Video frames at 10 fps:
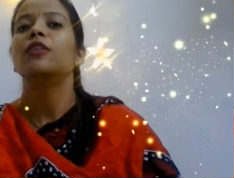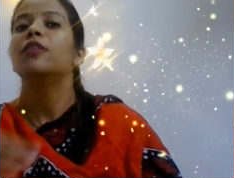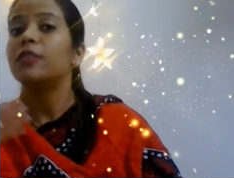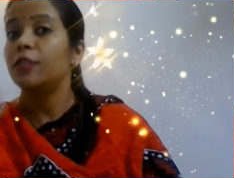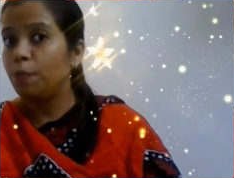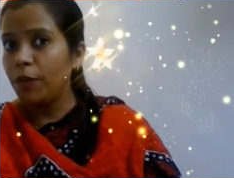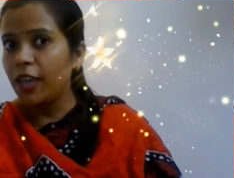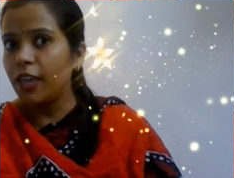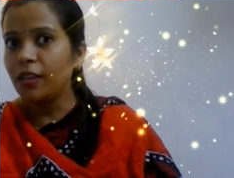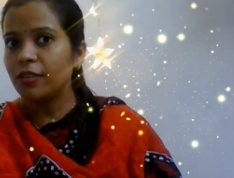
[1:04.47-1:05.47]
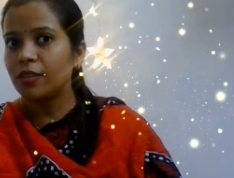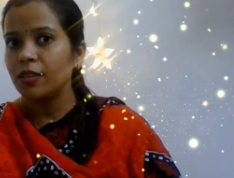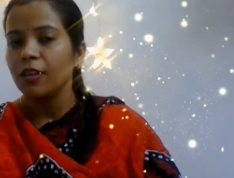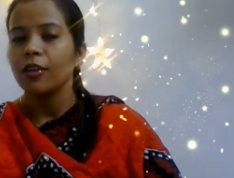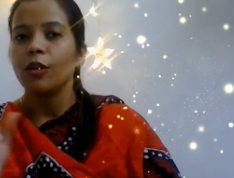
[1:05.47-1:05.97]

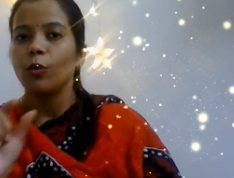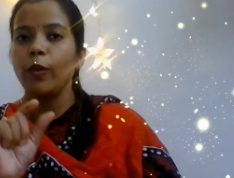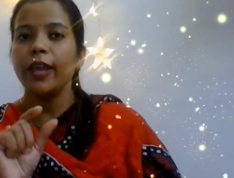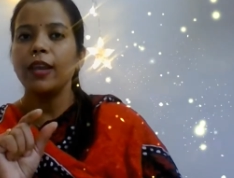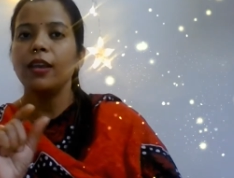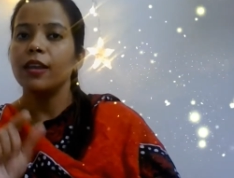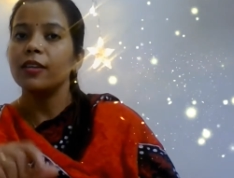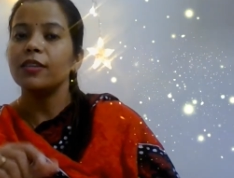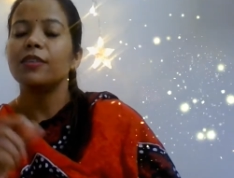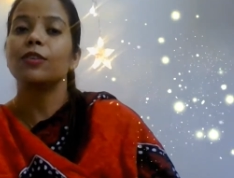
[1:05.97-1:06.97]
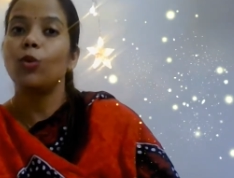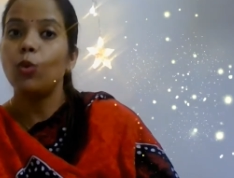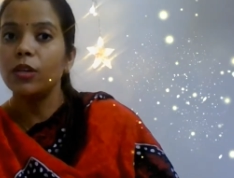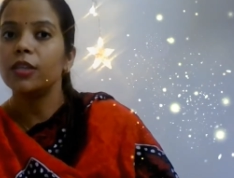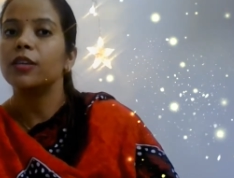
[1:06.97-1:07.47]
speaks, when it is
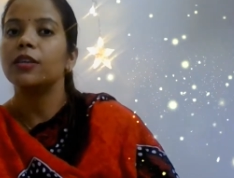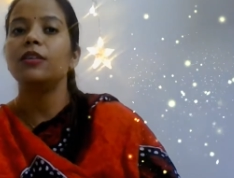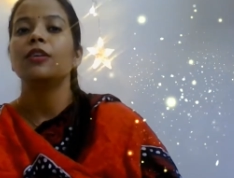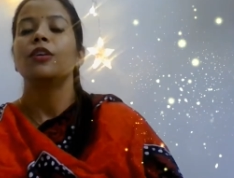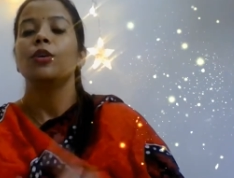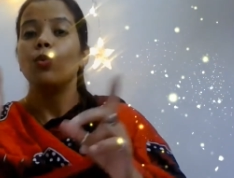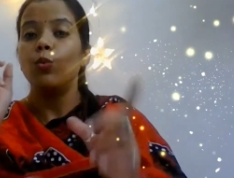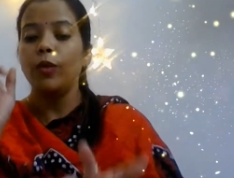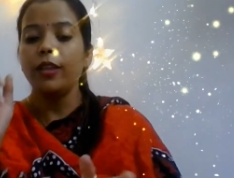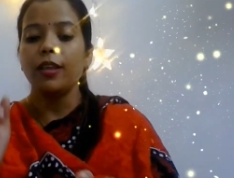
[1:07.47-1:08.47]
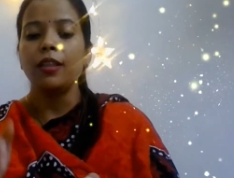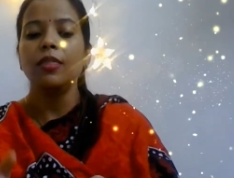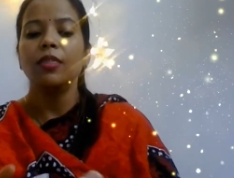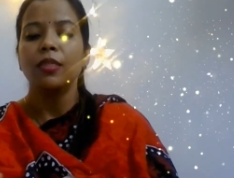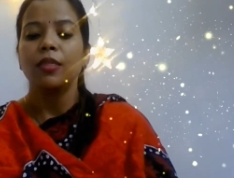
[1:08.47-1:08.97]
quoted
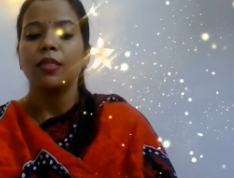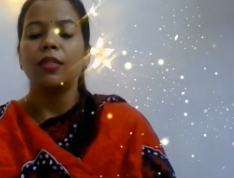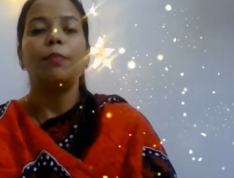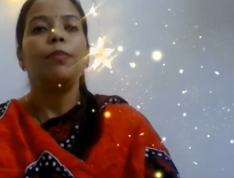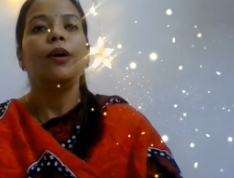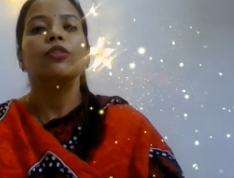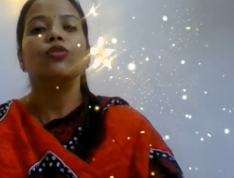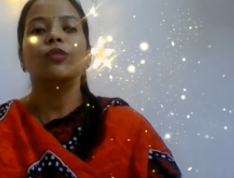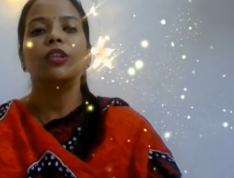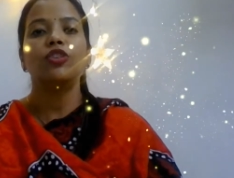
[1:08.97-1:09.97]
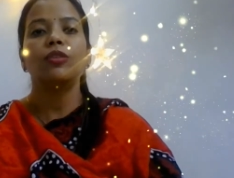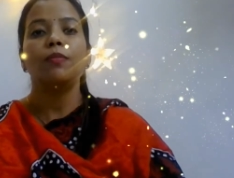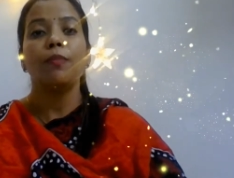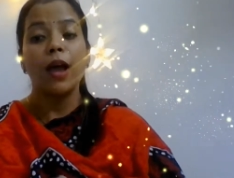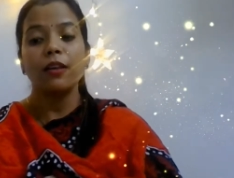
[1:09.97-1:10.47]
within the
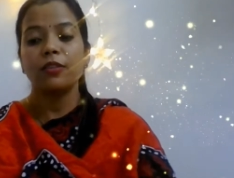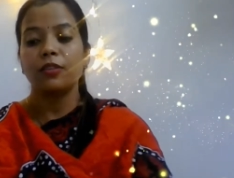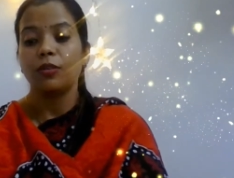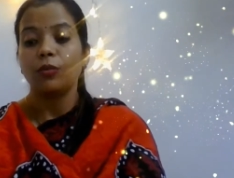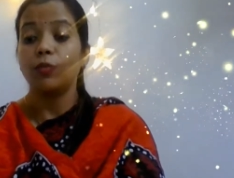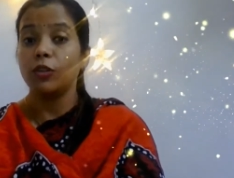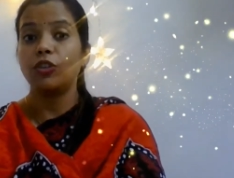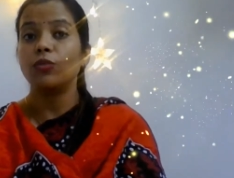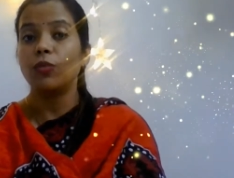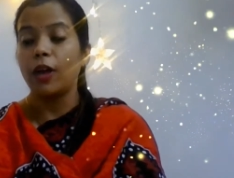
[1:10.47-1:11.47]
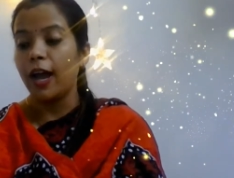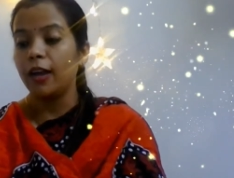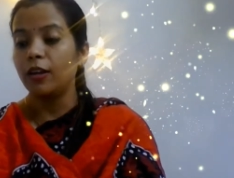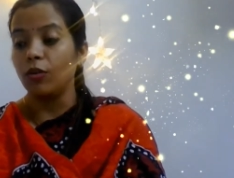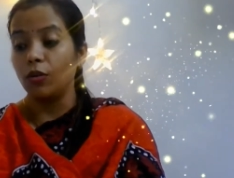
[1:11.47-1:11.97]
punctuation marks which you
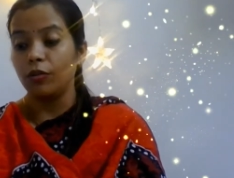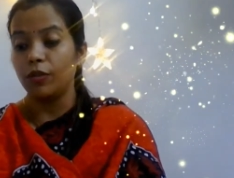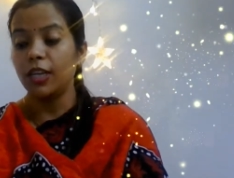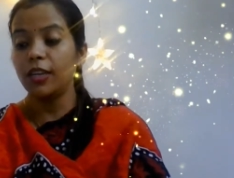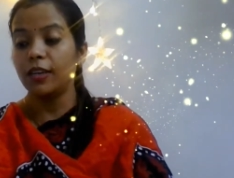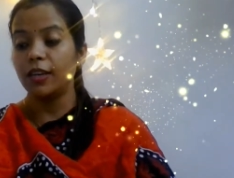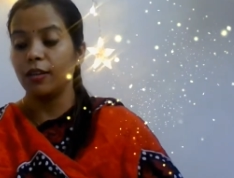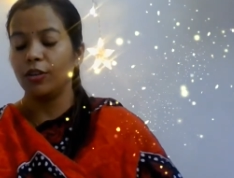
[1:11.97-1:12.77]
had already,